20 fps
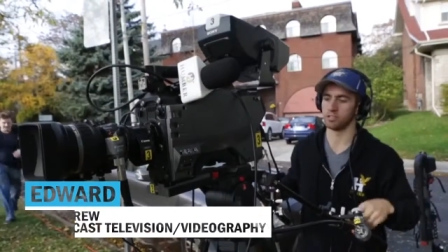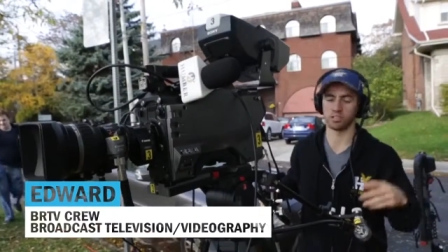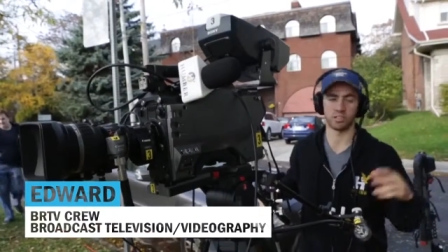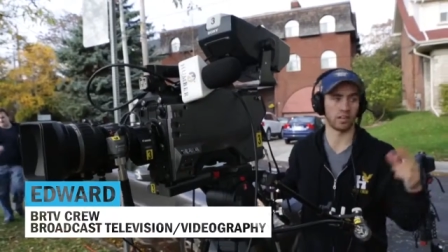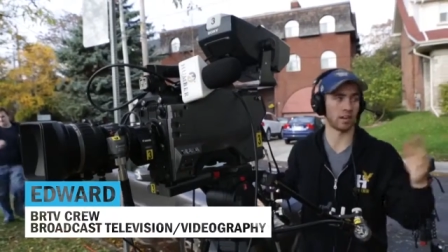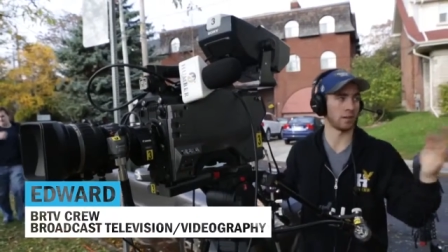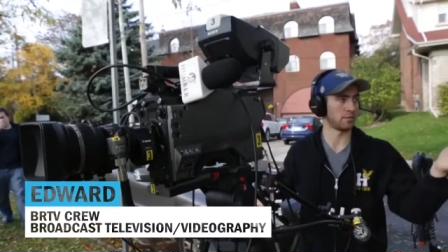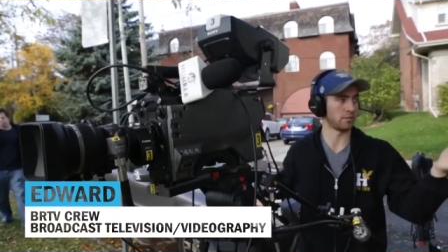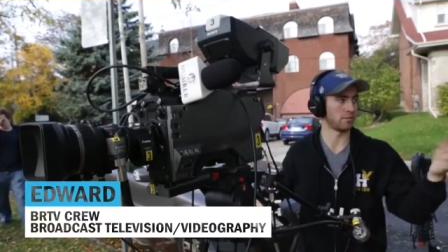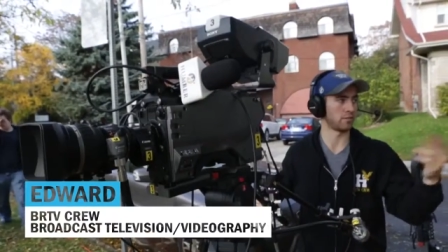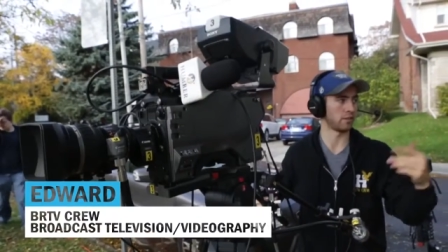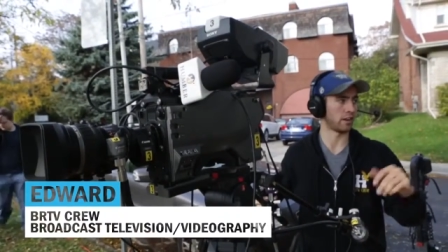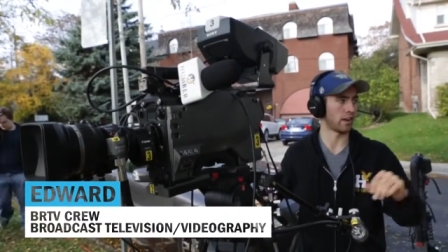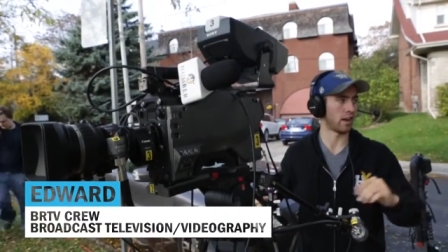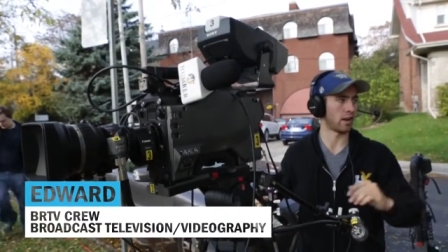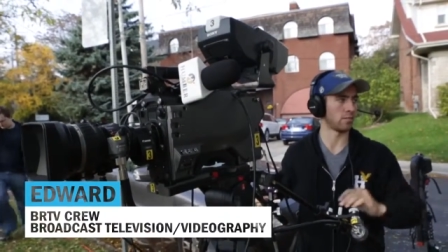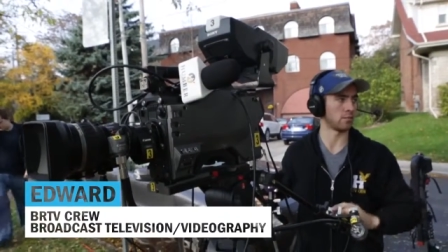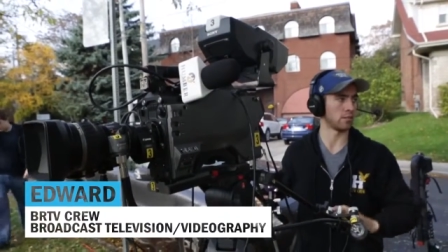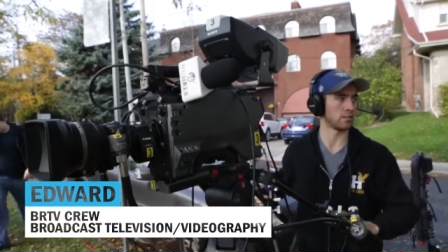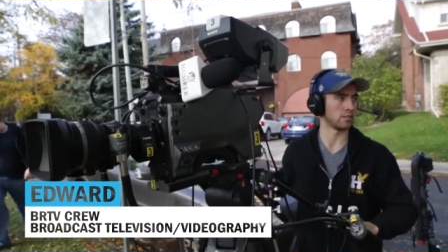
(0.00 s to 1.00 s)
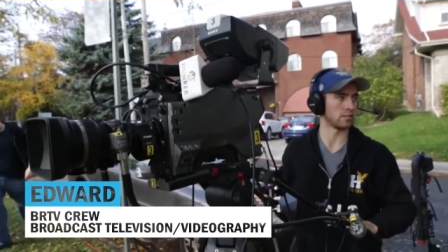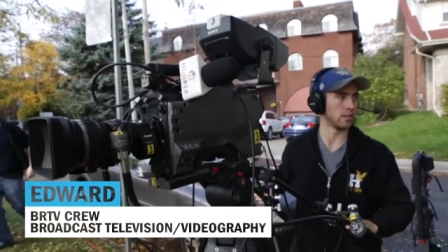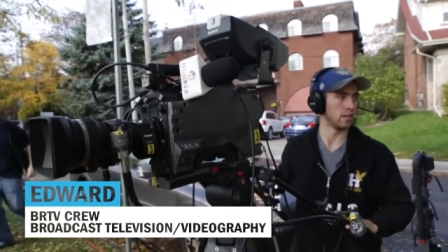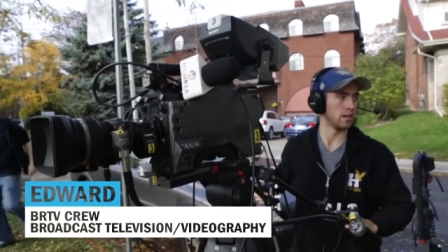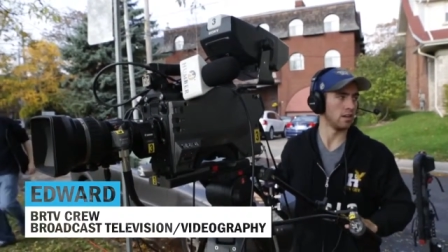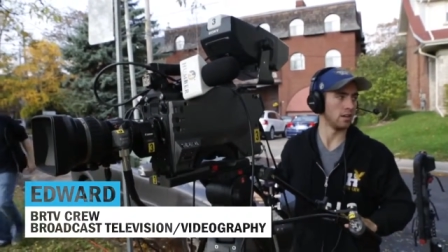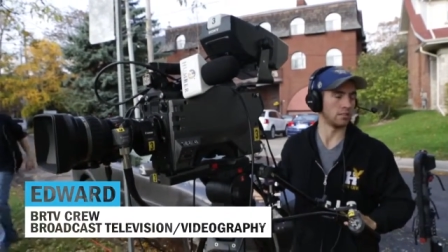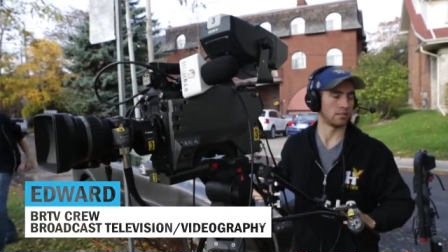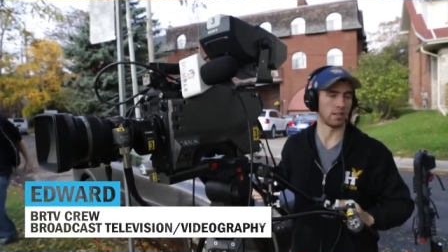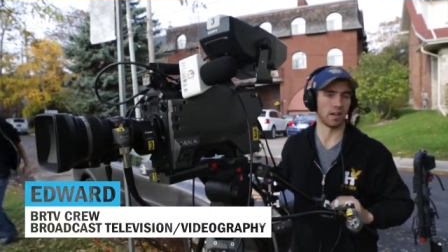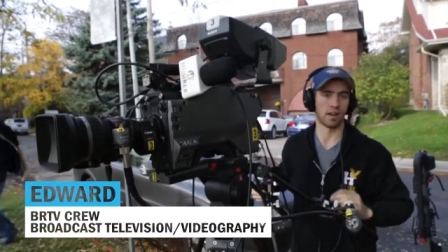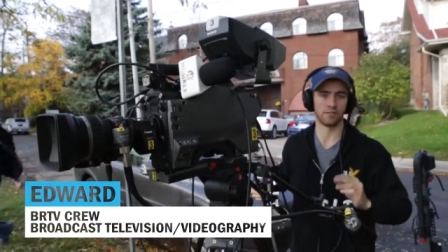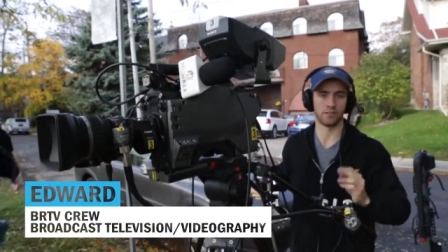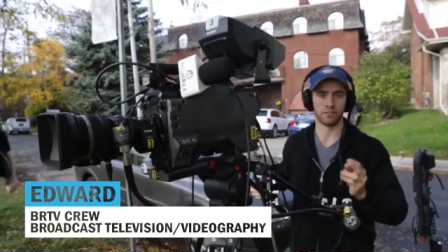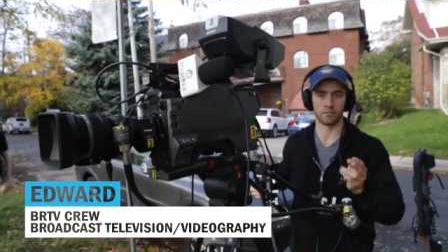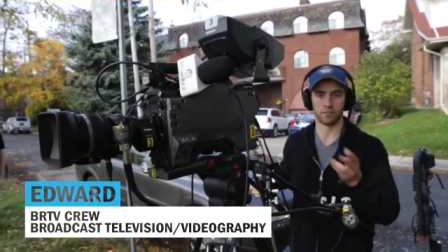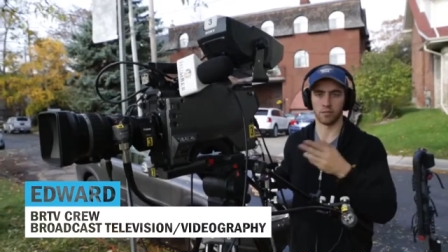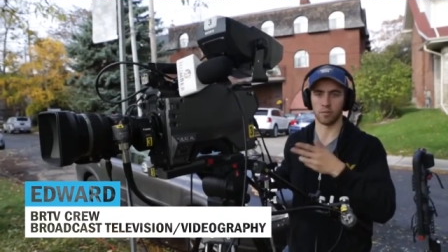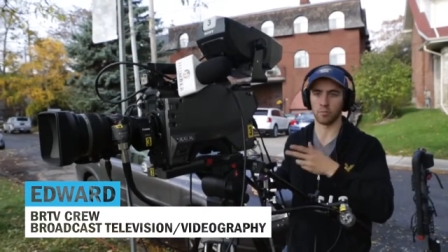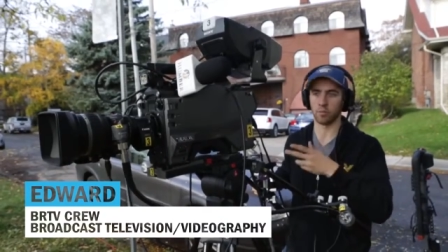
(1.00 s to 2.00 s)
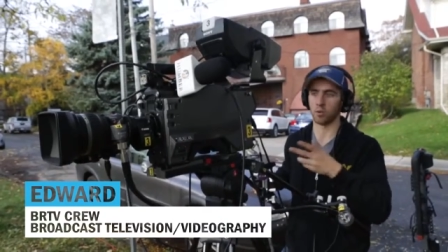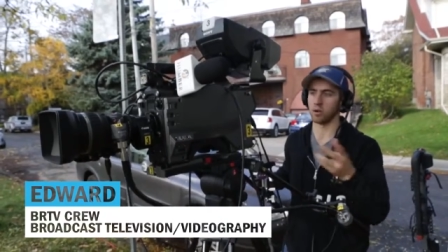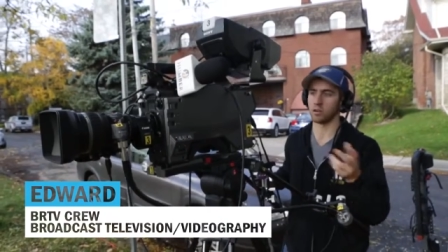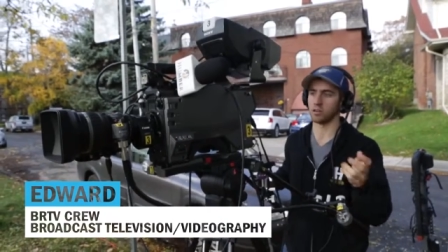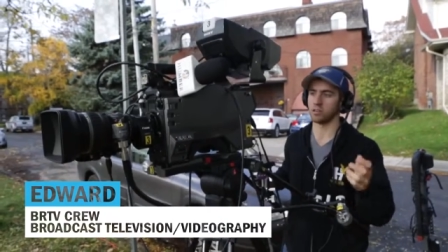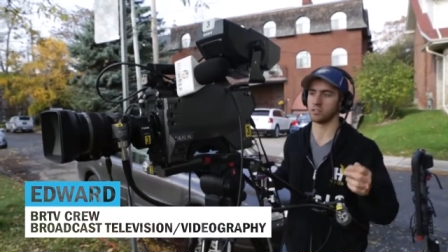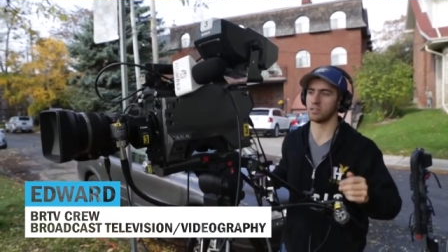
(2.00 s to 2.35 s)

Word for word: just set up different cameras to have different reporters